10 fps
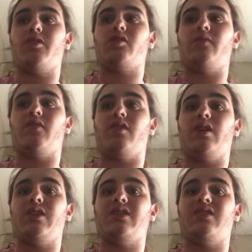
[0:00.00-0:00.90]
a picture of the
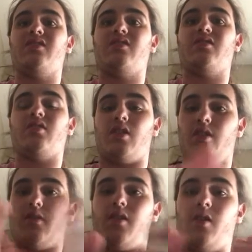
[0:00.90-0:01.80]
nuts,
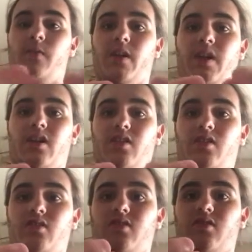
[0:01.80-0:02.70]
of, uh, of like,
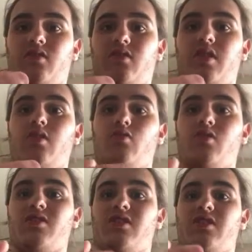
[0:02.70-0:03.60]

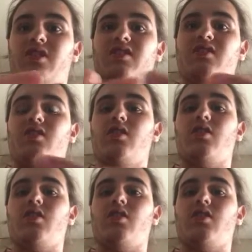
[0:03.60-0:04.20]
acorns and nuts,